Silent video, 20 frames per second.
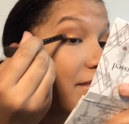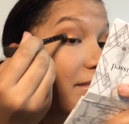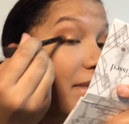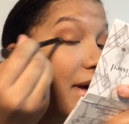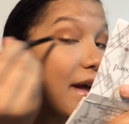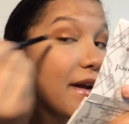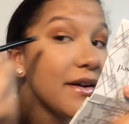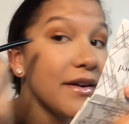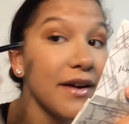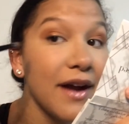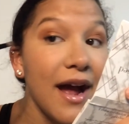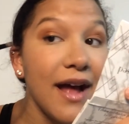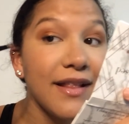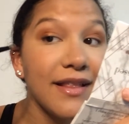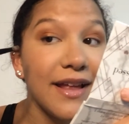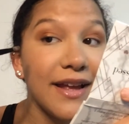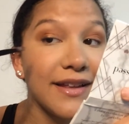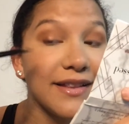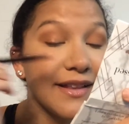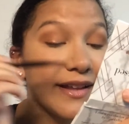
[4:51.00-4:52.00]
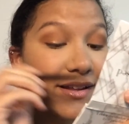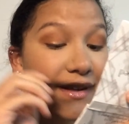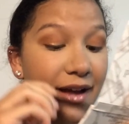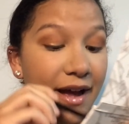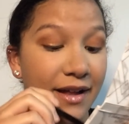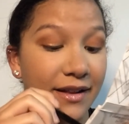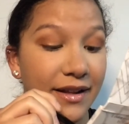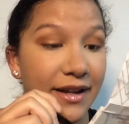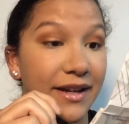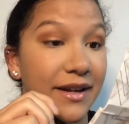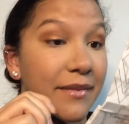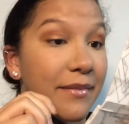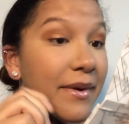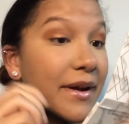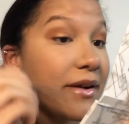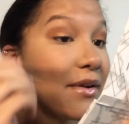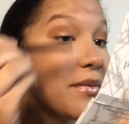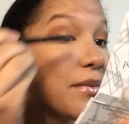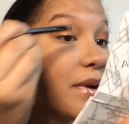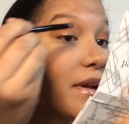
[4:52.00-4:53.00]
Better. I like it
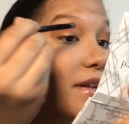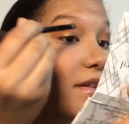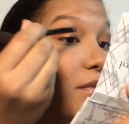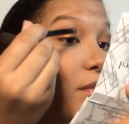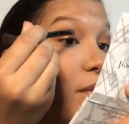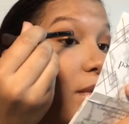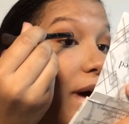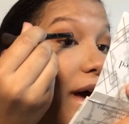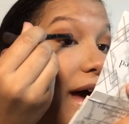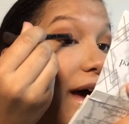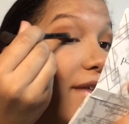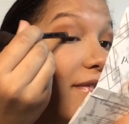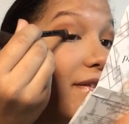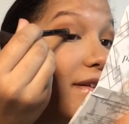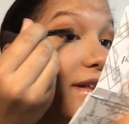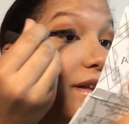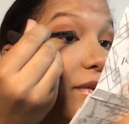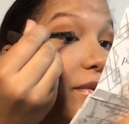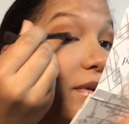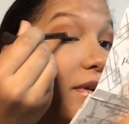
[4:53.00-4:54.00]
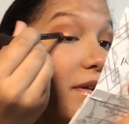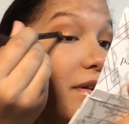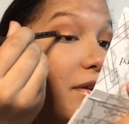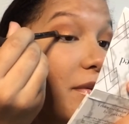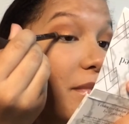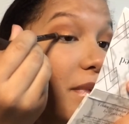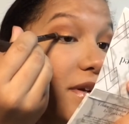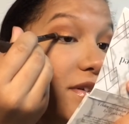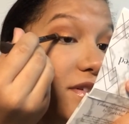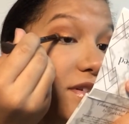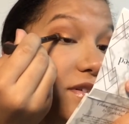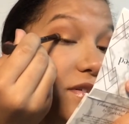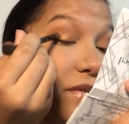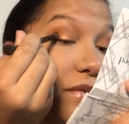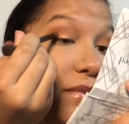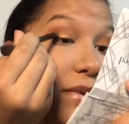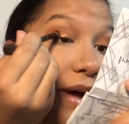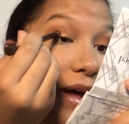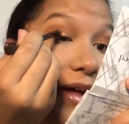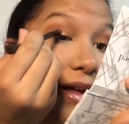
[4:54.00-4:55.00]
better. When it's wet, I feel like when your brushes are
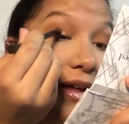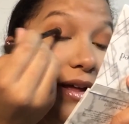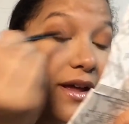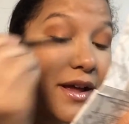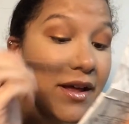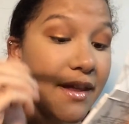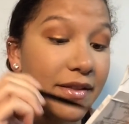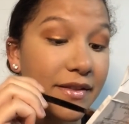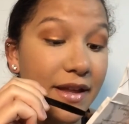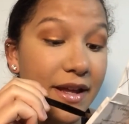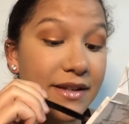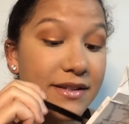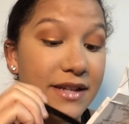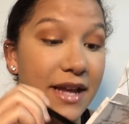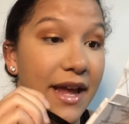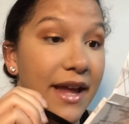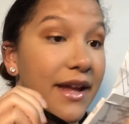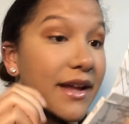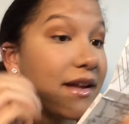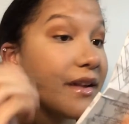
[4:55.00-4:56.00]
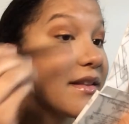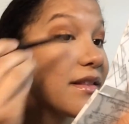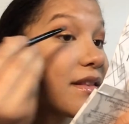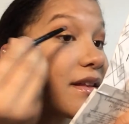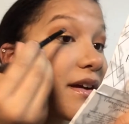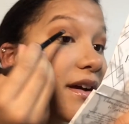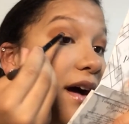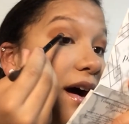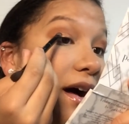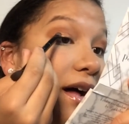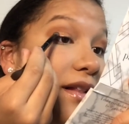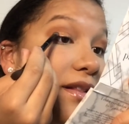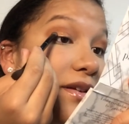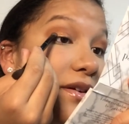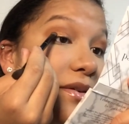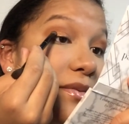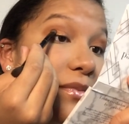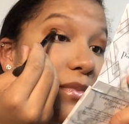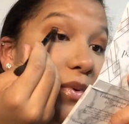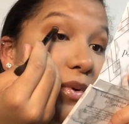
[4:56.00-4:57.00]
wet, they take the
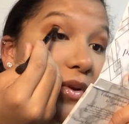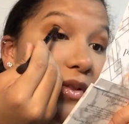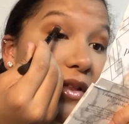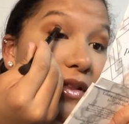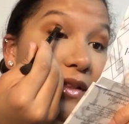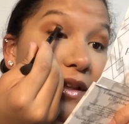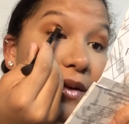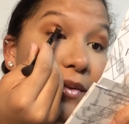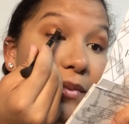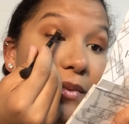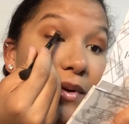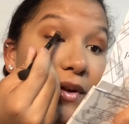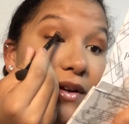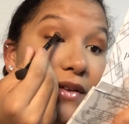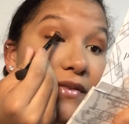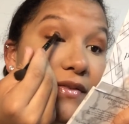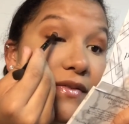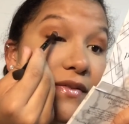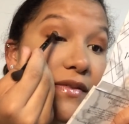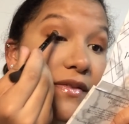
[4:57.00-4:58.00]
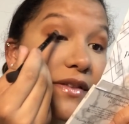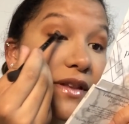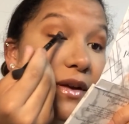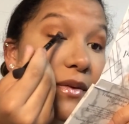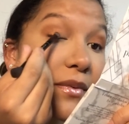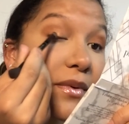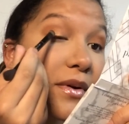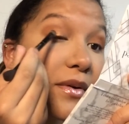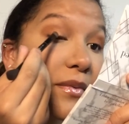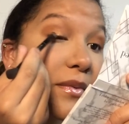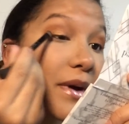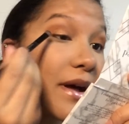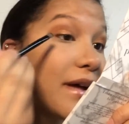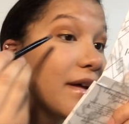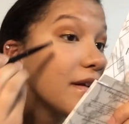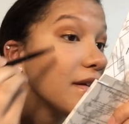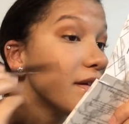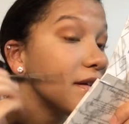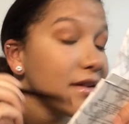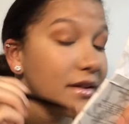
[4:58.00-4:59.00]
color more than they would if they weren't
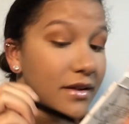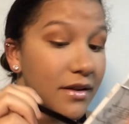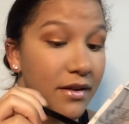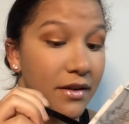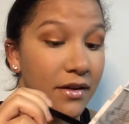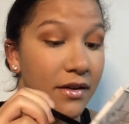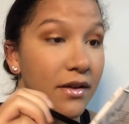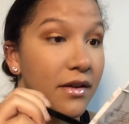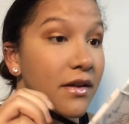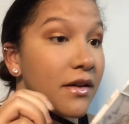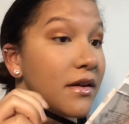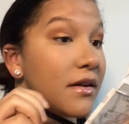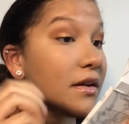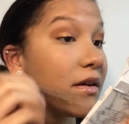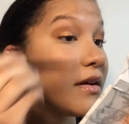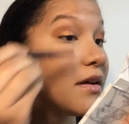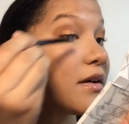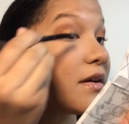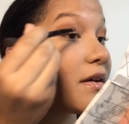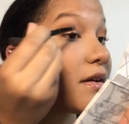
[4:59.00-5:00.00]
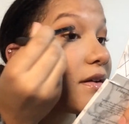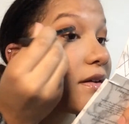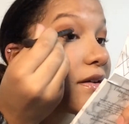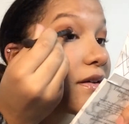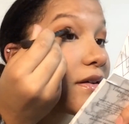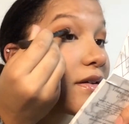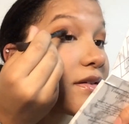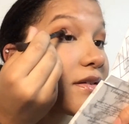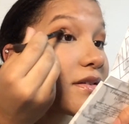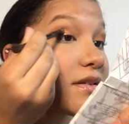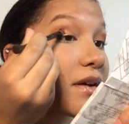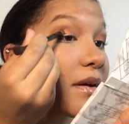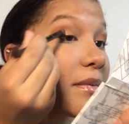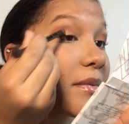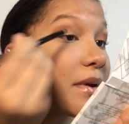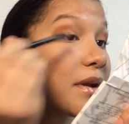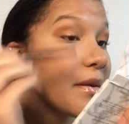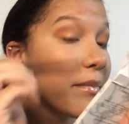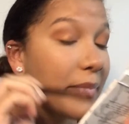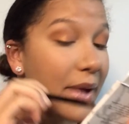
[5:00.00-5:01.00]
wet. So I'm
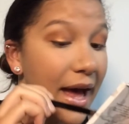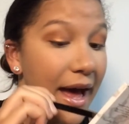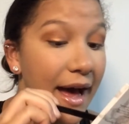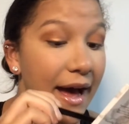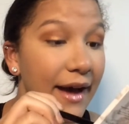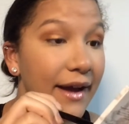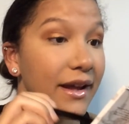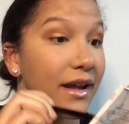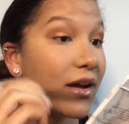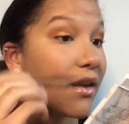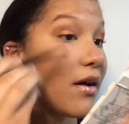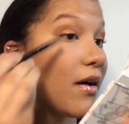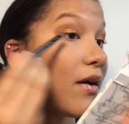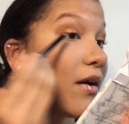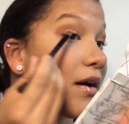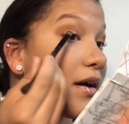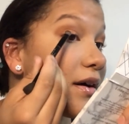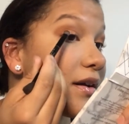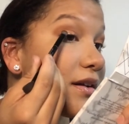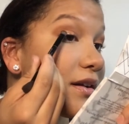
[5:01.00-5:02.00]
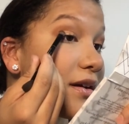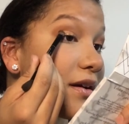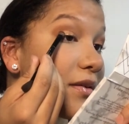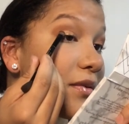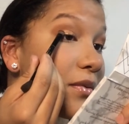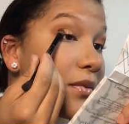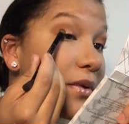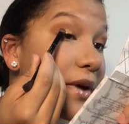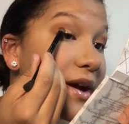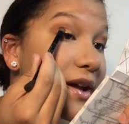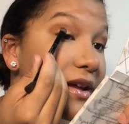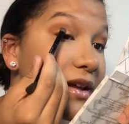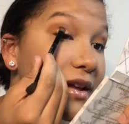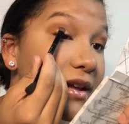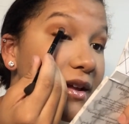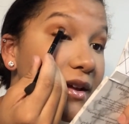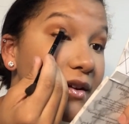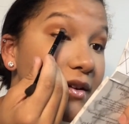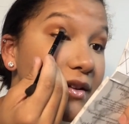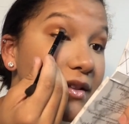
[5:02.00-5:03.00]
gonna pack it on right
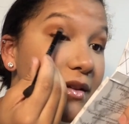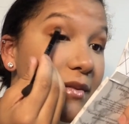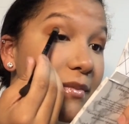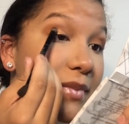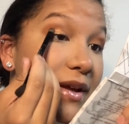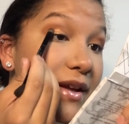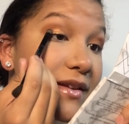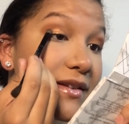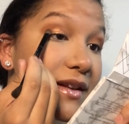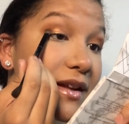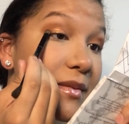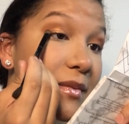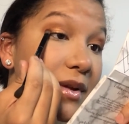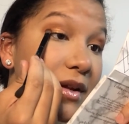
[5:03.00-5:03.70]
here at the base. I'm